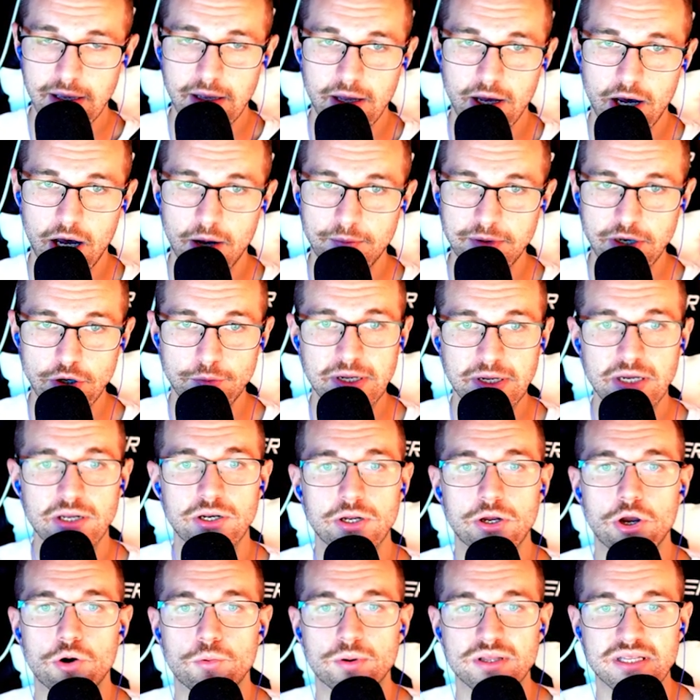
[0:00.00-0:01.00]
You'll be good to
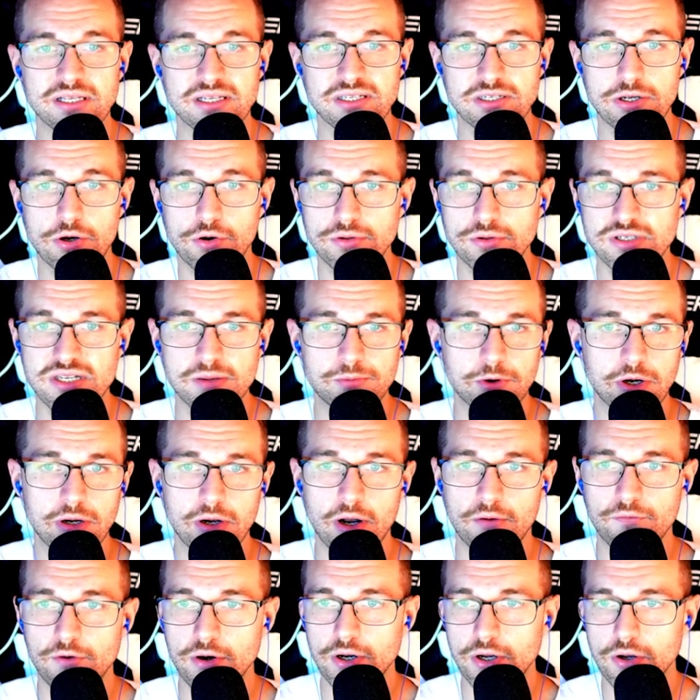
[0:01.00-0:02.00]
go with the Stone. Typically
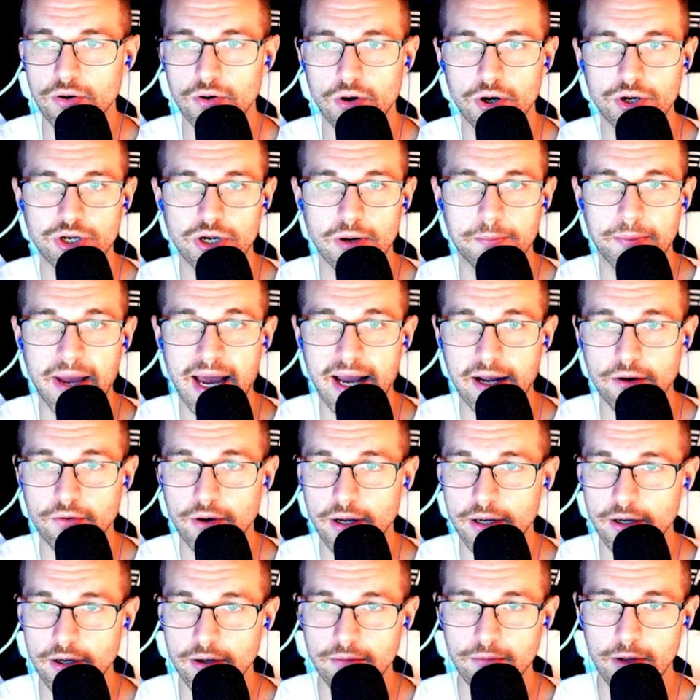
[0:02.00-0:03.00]
not very good on your
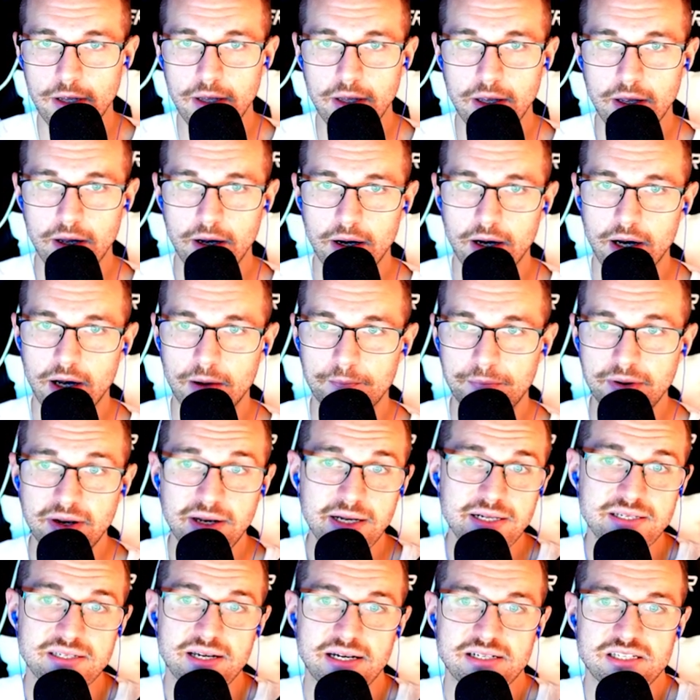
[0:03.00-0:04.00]
backliner, but it
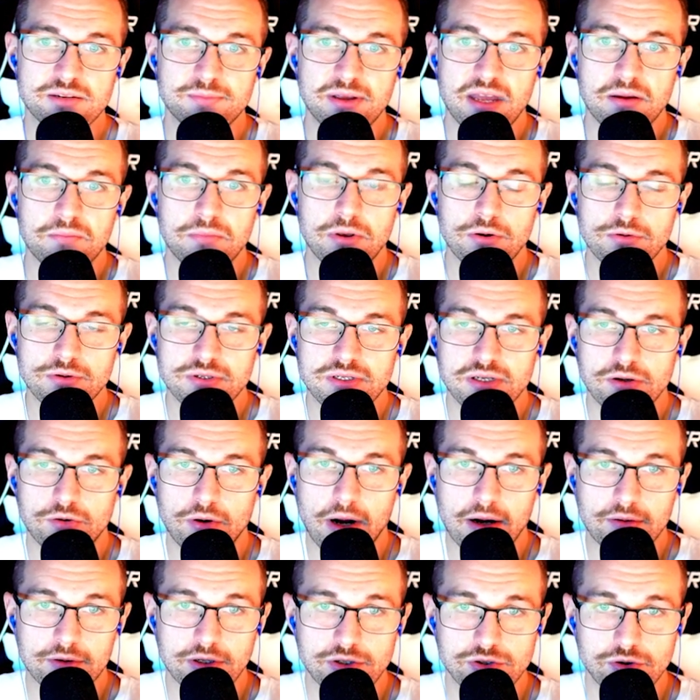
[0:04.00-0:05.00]
is nice to be immune to
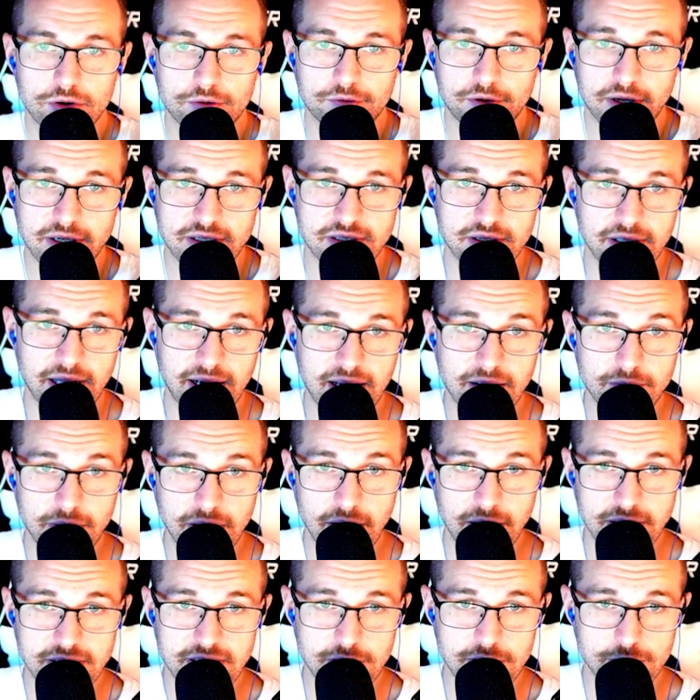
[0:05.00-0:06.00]
crowd control effects, so that can be
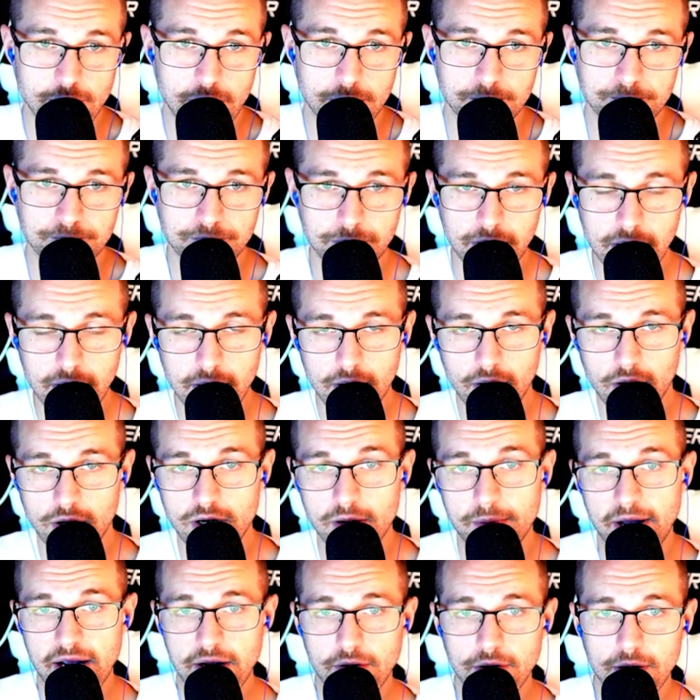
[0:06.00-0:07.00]
nice as well on your
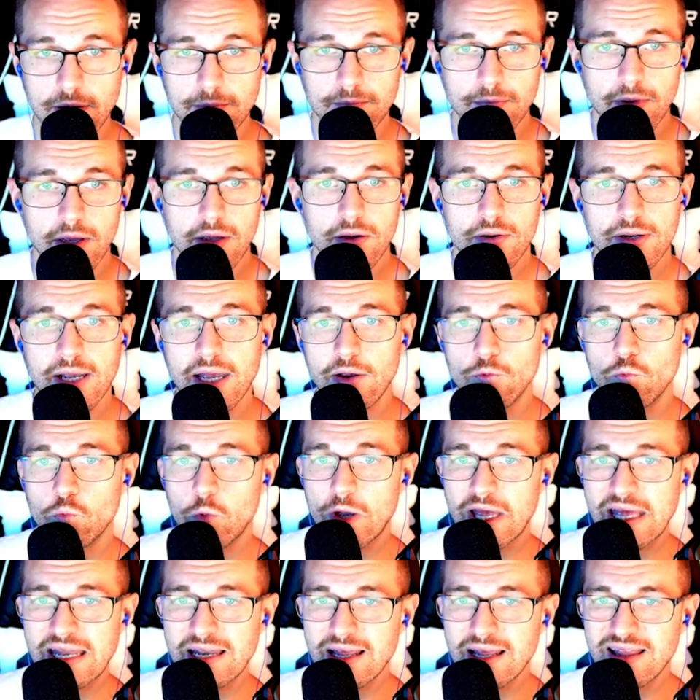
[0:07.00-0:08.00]
backliner. Okay,
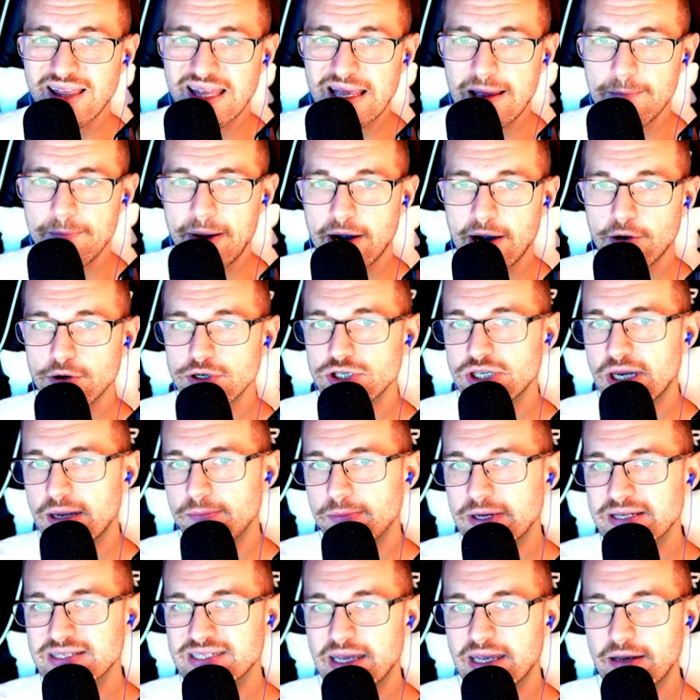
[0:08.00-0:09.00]
Wind, the Empowered
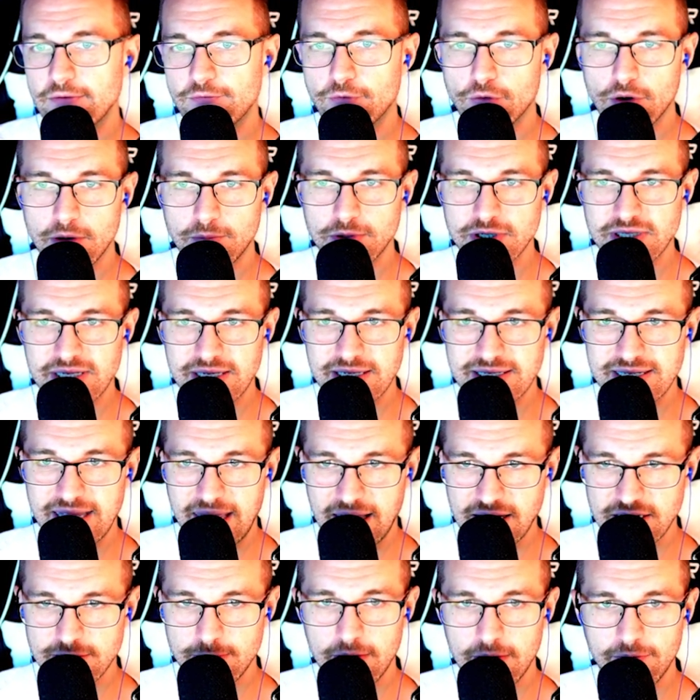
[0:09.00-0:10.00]
Champions gain 40%
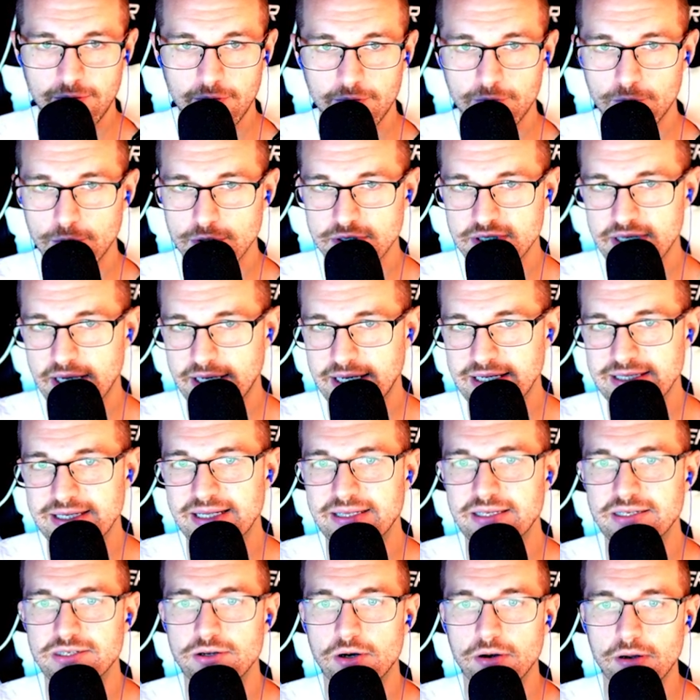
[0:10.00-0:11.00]
attack speed for 4 seconds at
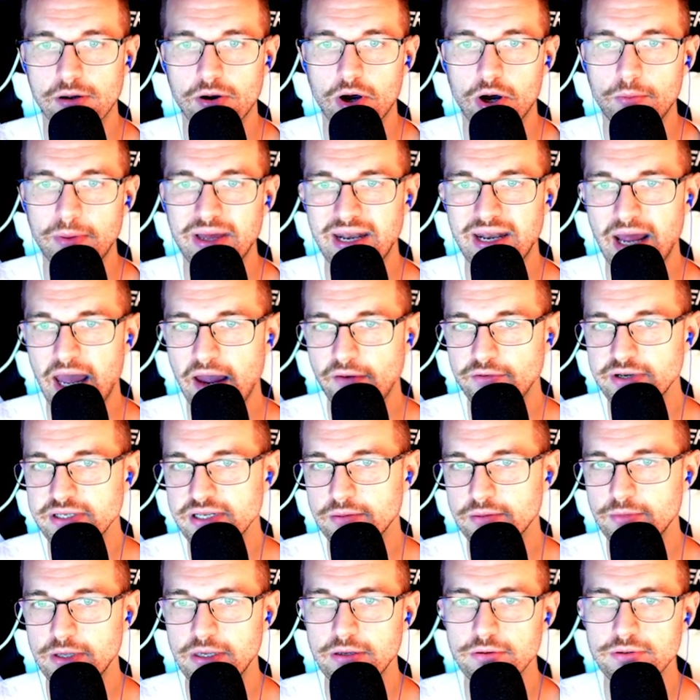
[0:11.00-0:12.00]
the start of combat every
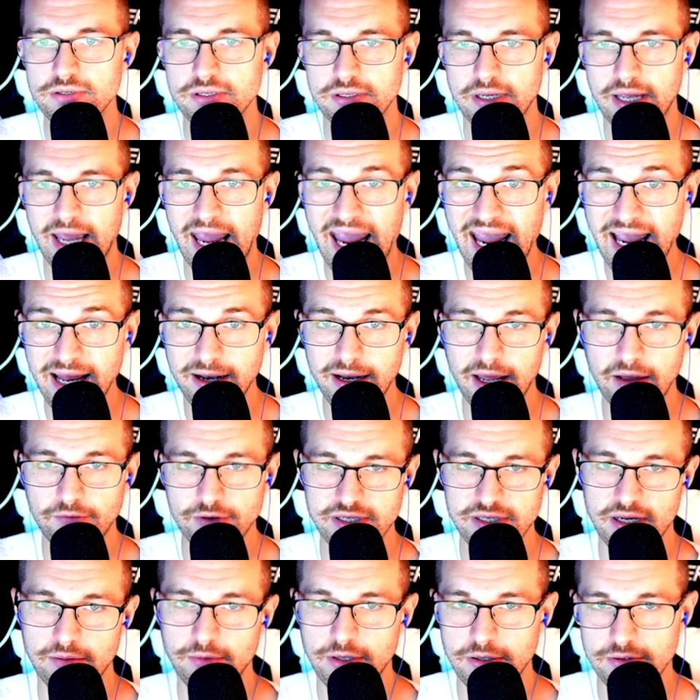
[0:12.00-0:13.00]
time they use
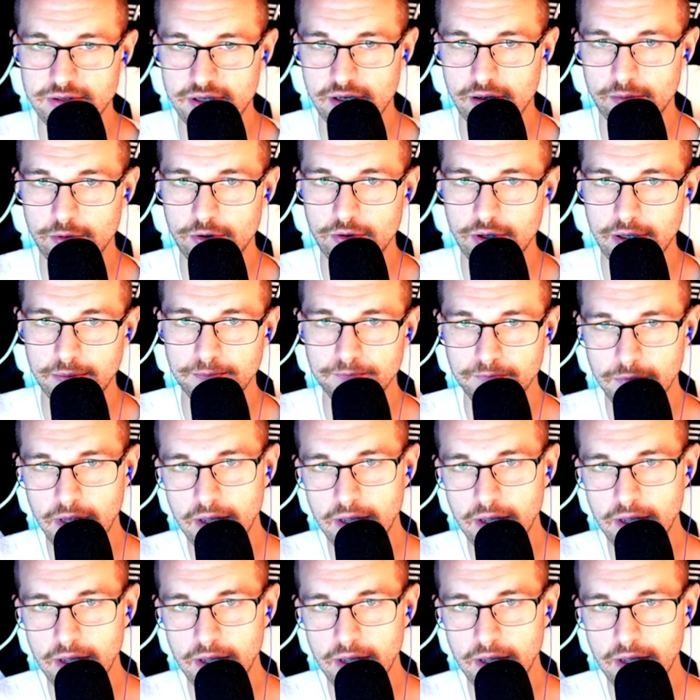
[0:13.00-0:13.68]
their ability.